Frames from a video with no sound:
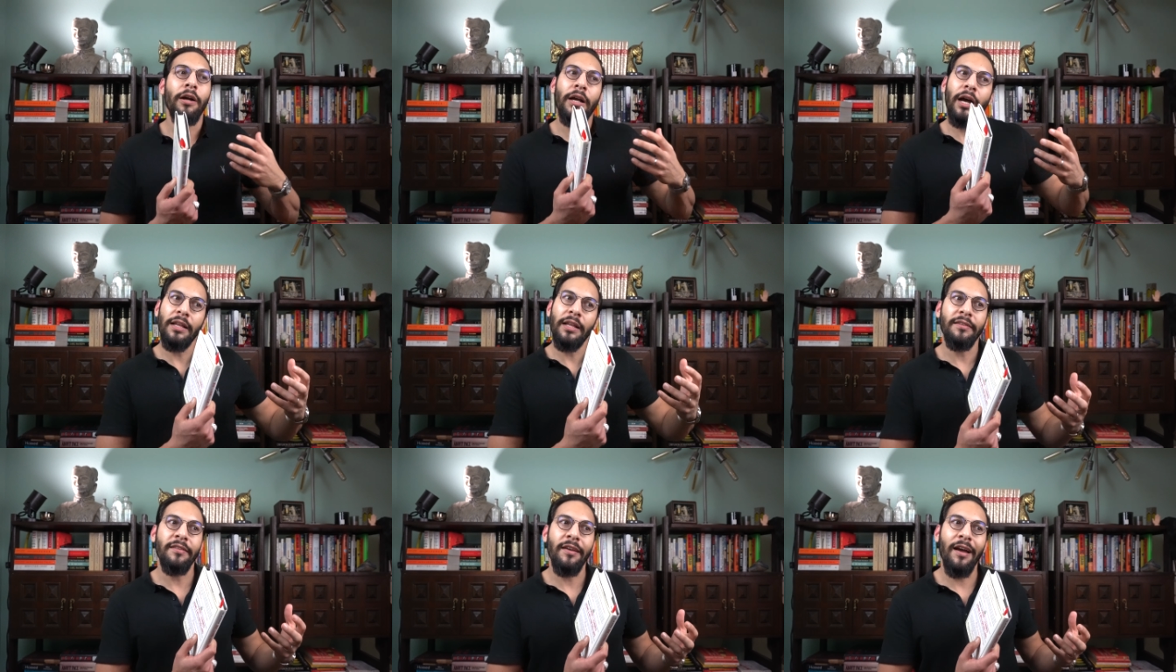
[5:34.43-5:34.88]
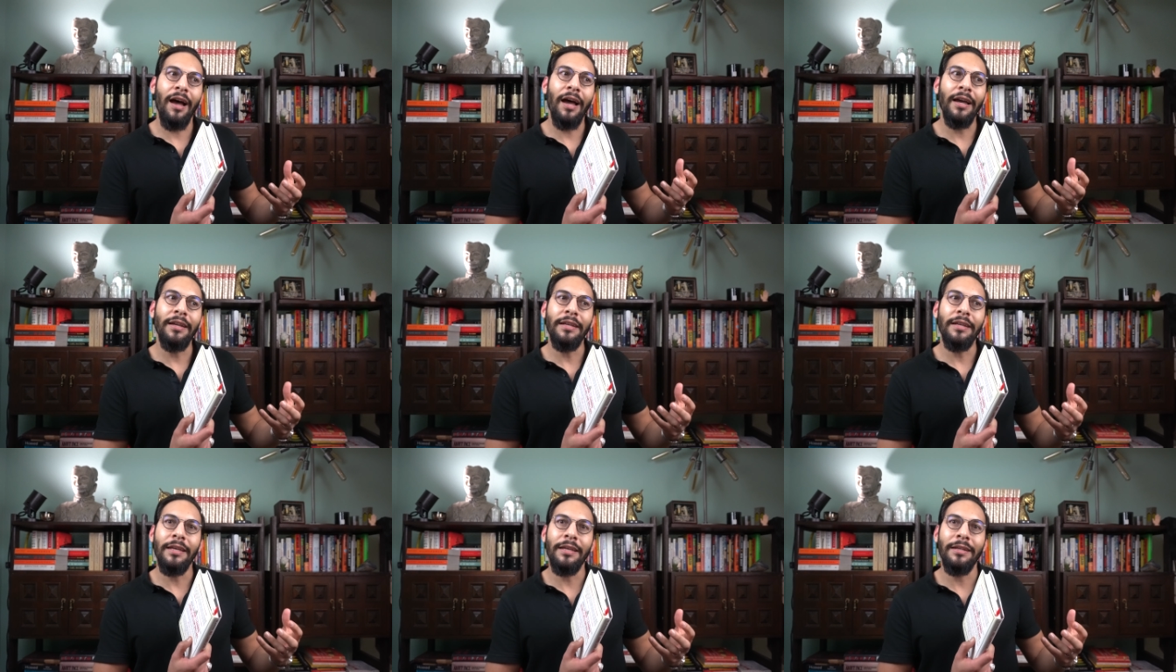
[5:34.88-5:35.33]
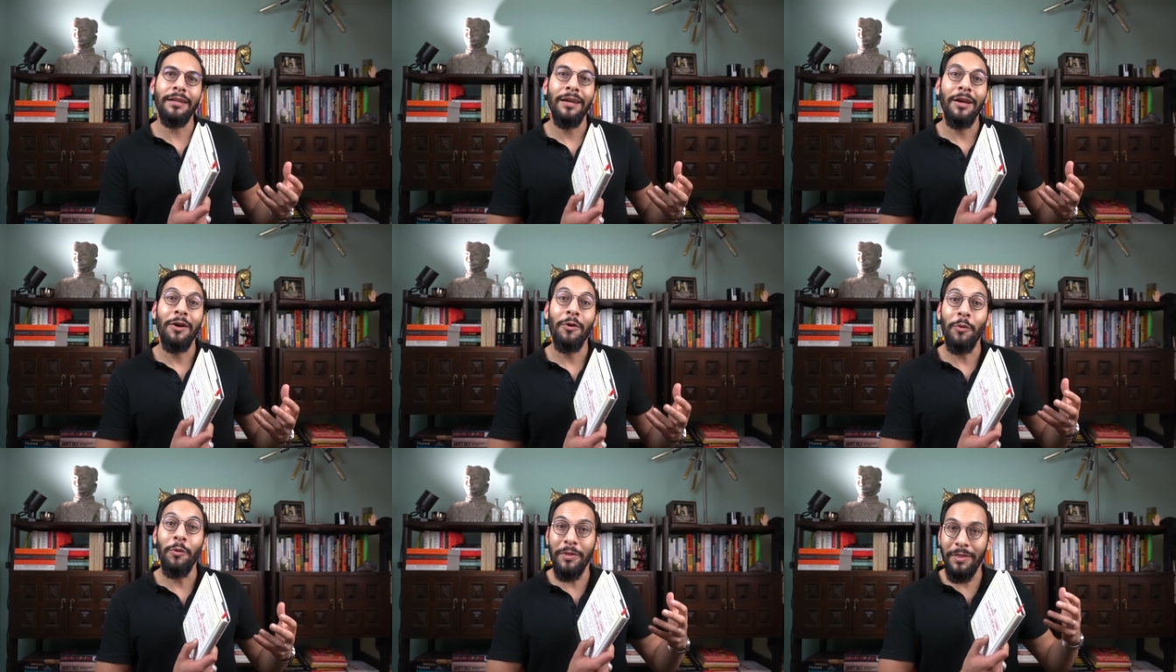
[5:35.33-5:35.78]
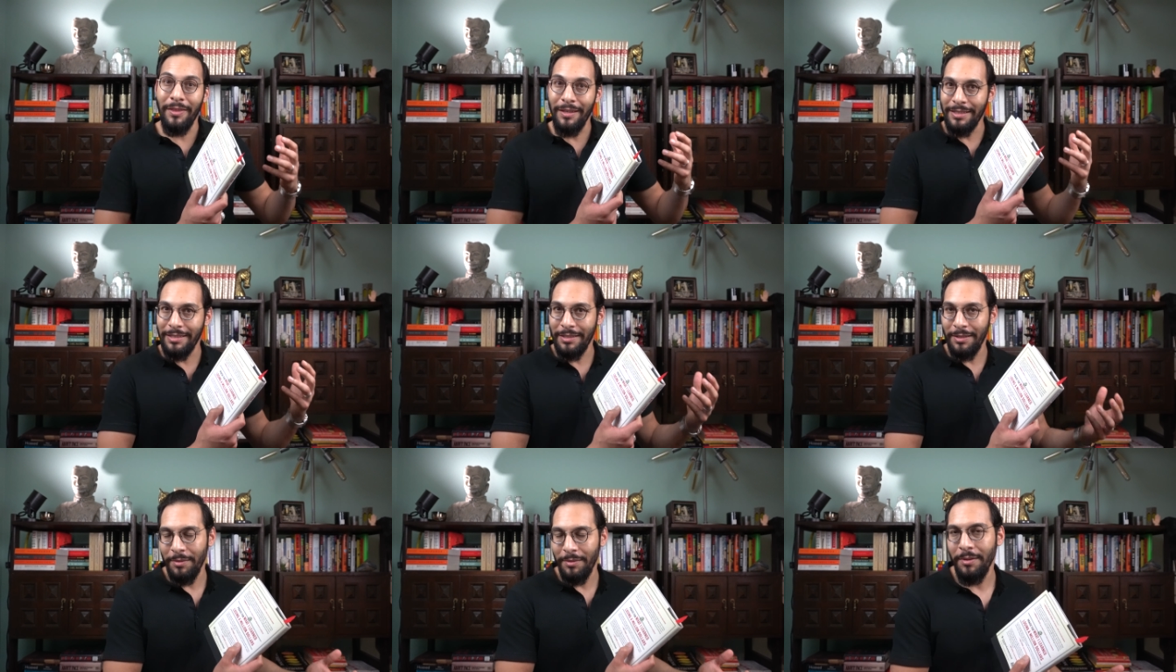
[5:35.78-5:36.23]
got tied in with
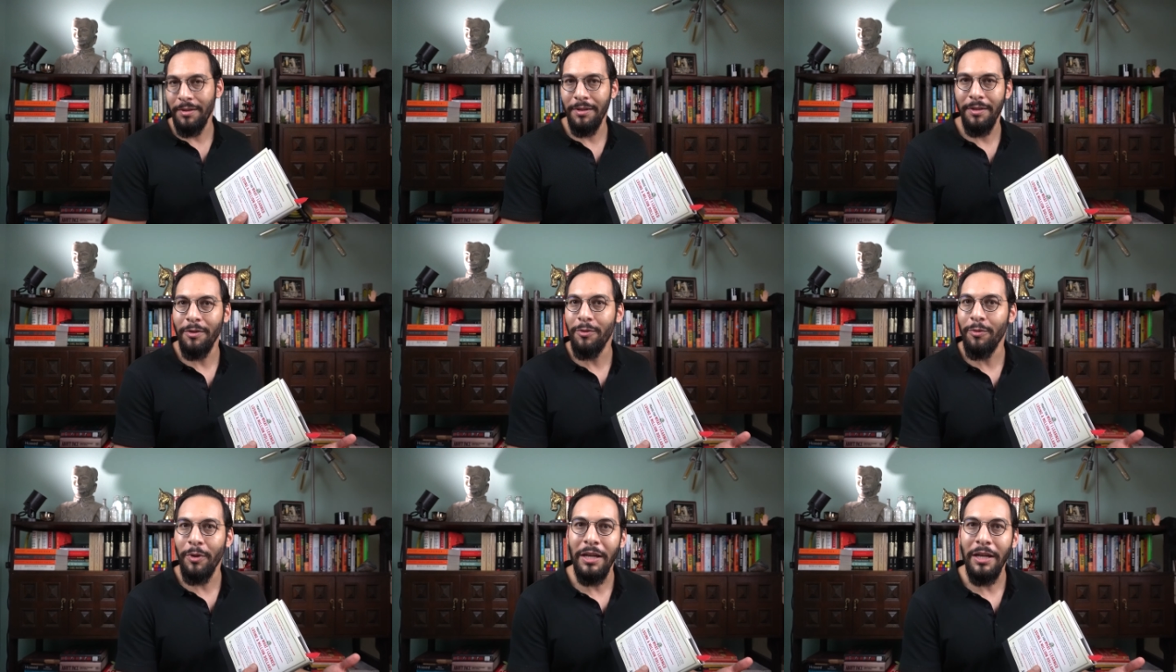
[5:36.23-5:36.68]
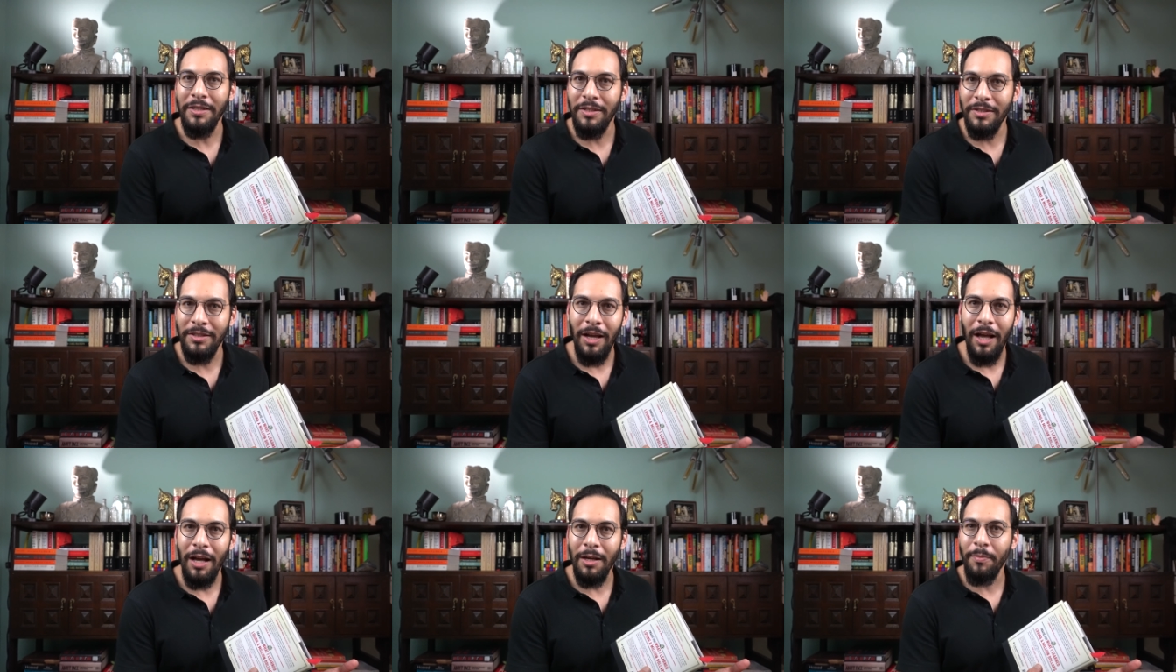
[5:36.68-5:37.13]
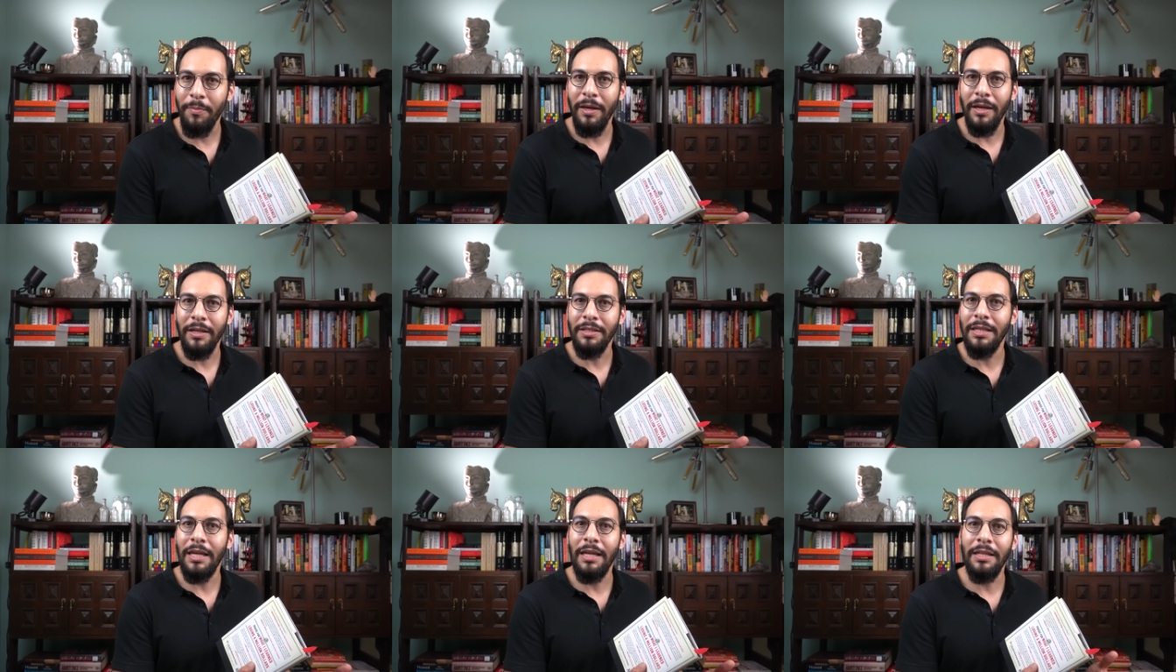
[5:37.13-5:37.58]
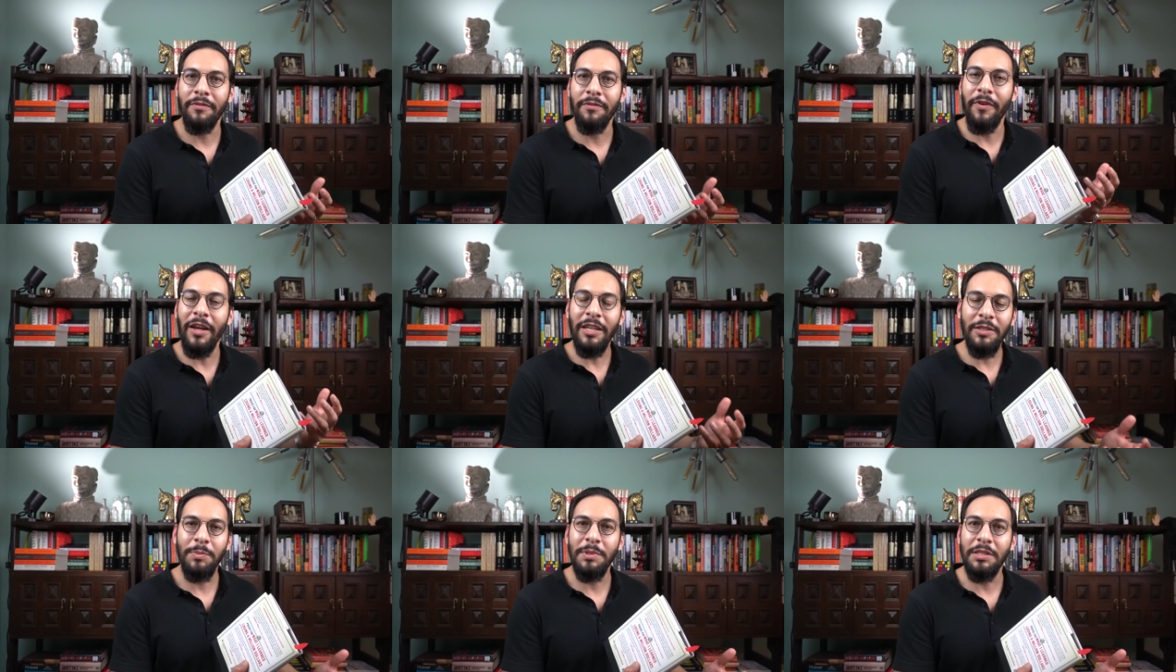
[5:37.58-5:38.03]
these great stock picks and
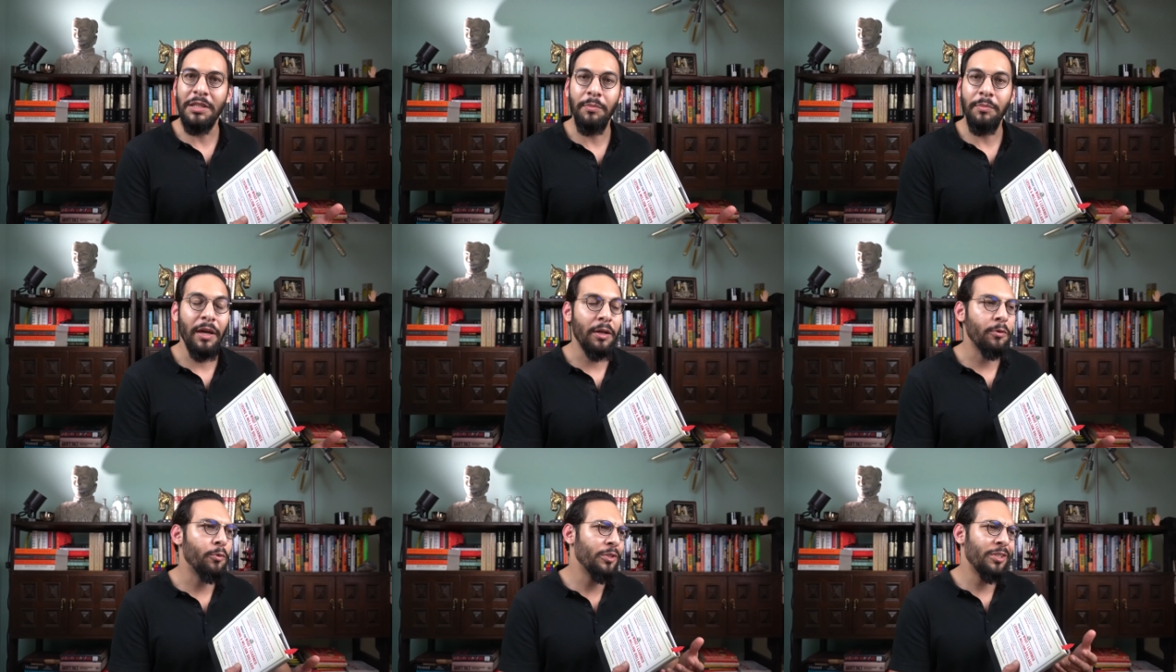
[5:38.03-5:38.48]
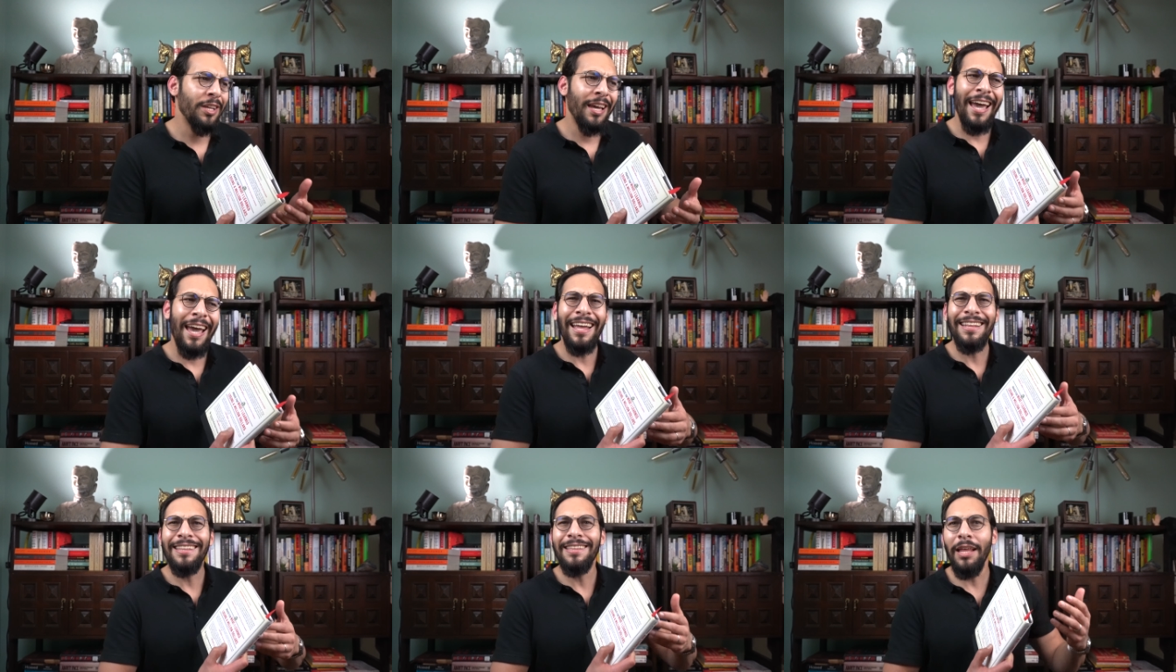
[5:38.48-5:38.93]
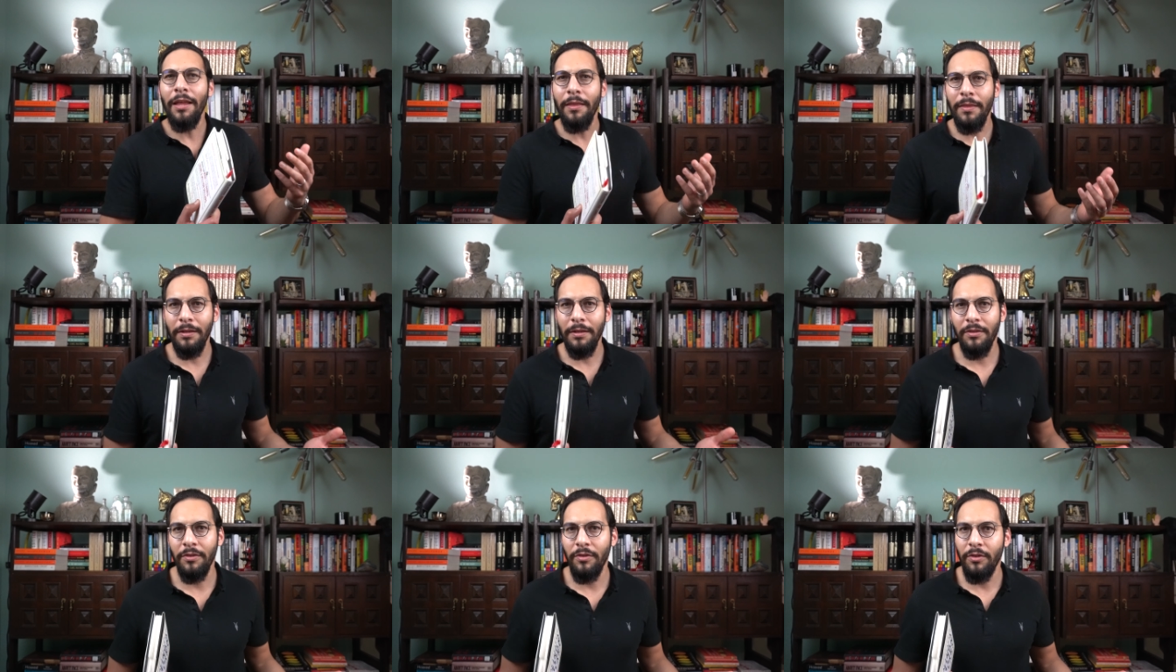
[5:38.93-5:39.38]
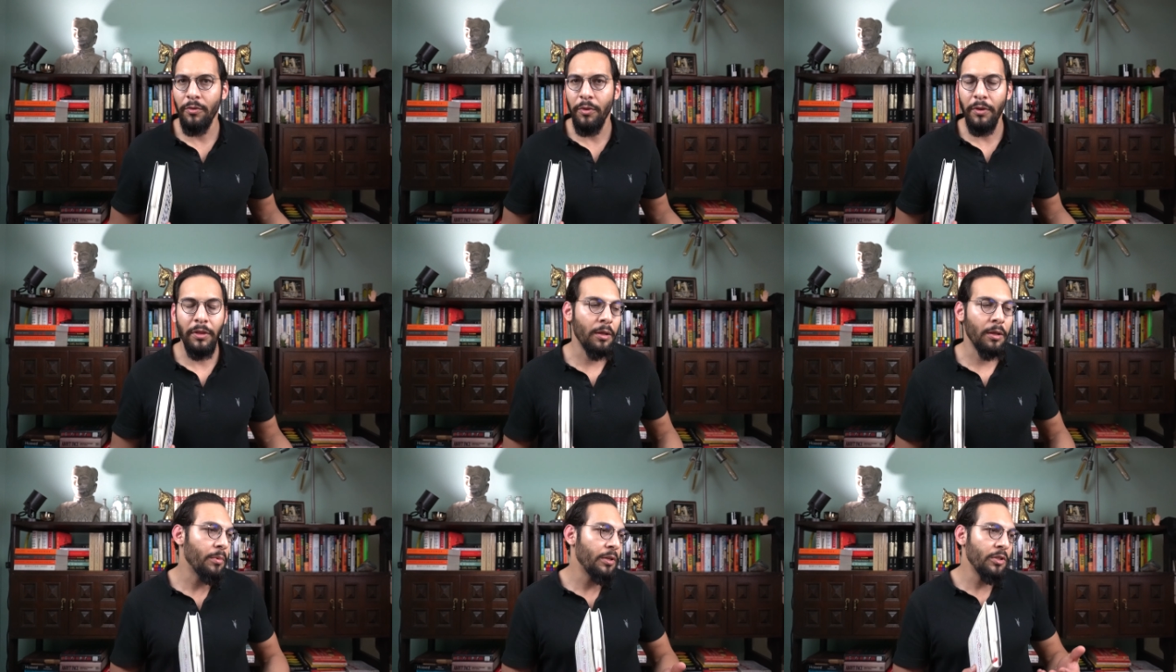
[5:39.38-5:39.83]
investments he made, which had nothing to do
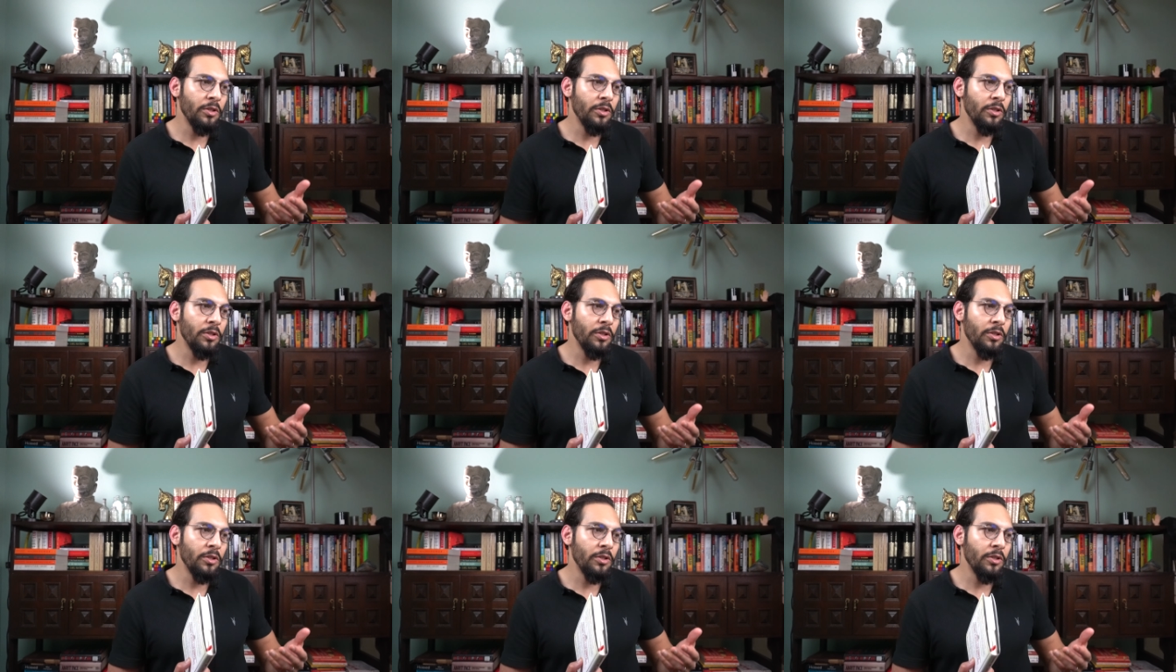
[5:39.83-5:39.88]
with him.